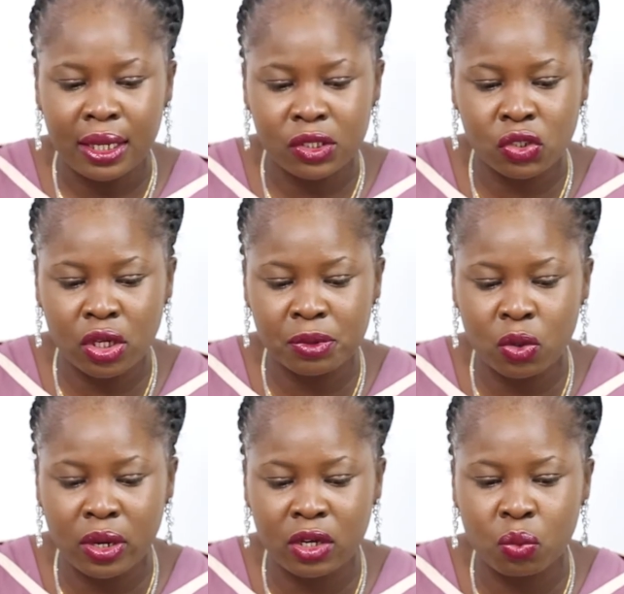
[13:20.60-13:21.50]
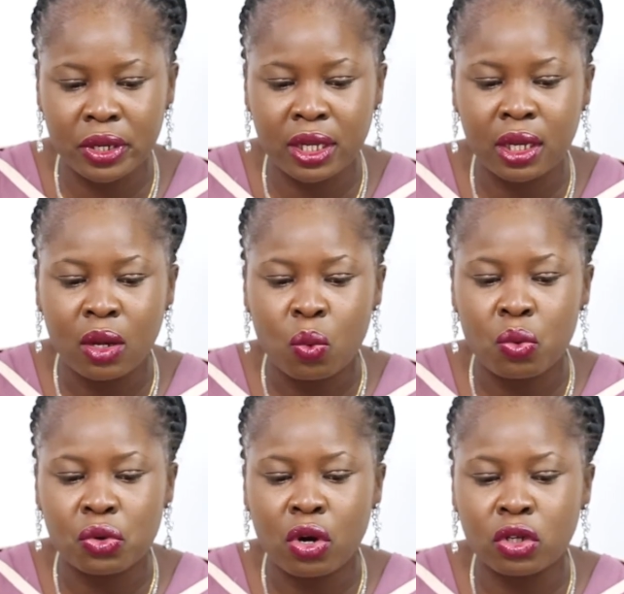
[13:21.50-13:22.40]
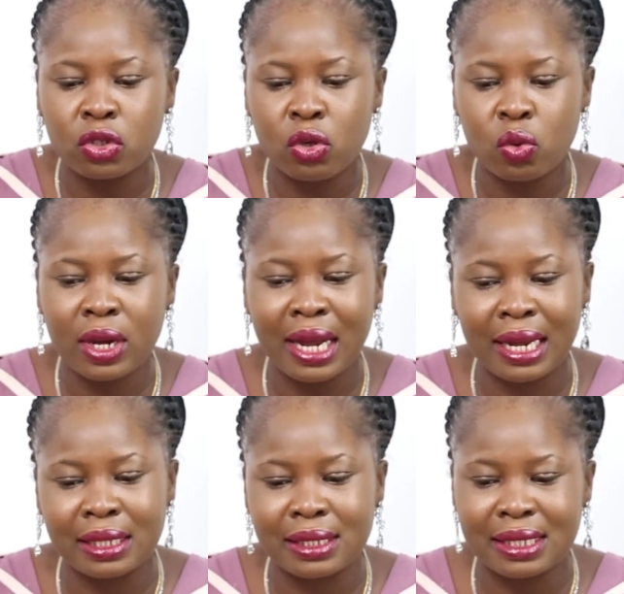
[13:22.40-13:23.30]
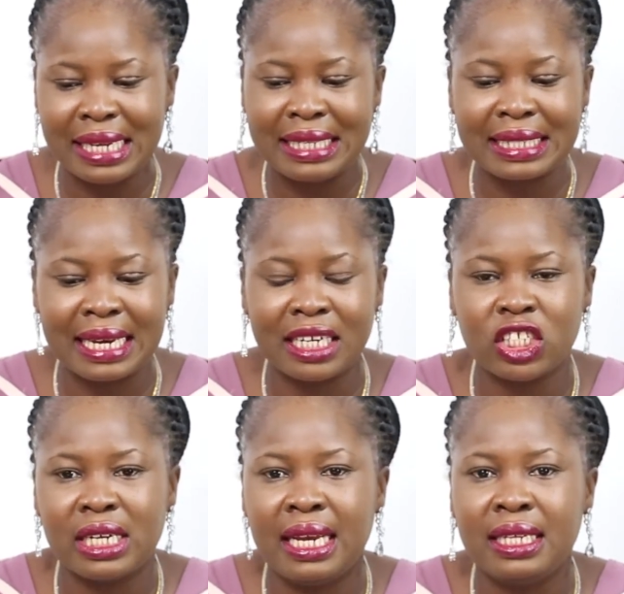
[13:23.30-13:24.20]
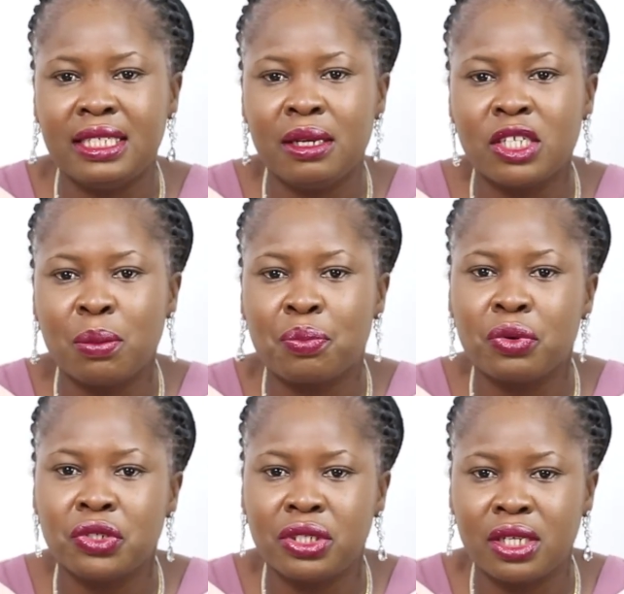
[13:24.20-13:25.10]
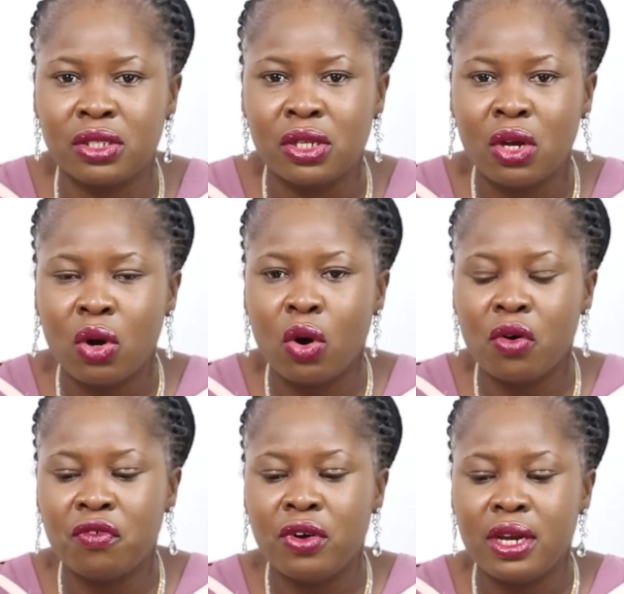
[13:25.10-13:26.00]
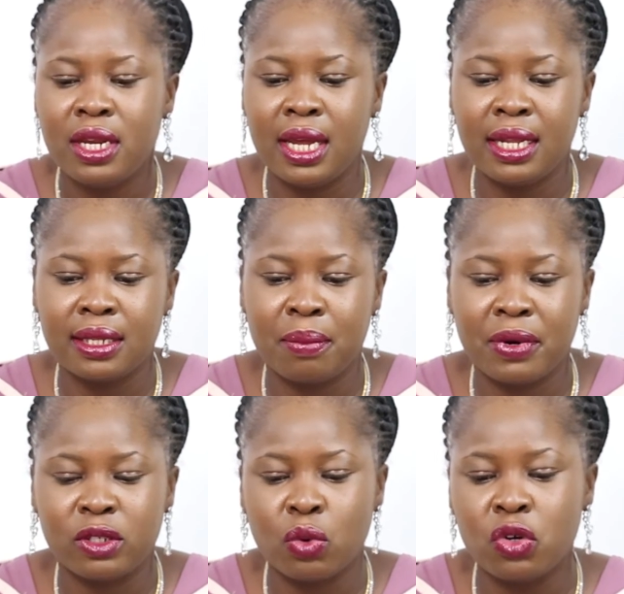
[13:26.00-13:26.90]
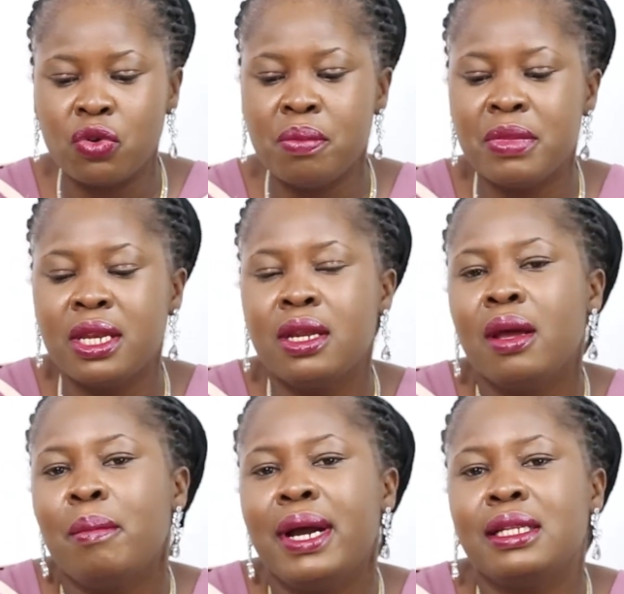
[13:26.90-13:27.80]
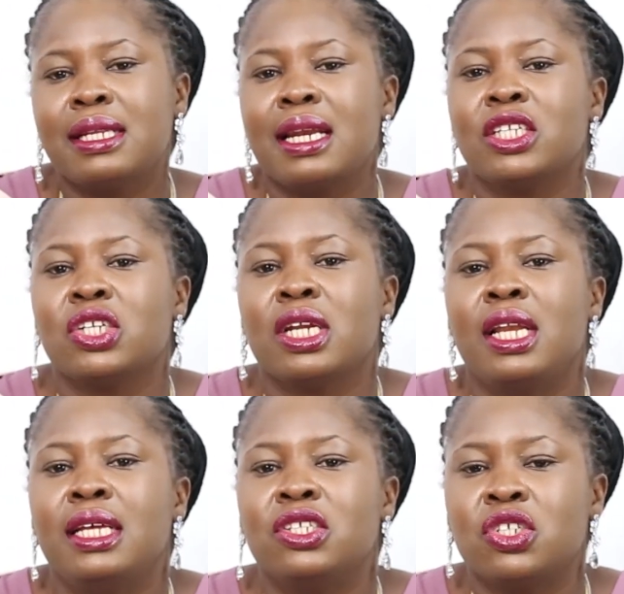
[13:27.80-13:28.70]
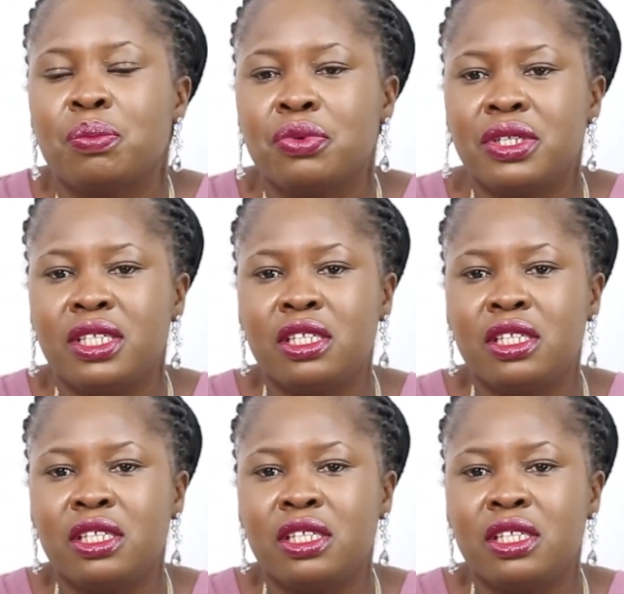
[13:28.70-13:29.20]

subsequent week, would also look at internationalization process of the enterprise. What do we mean by internationalization process?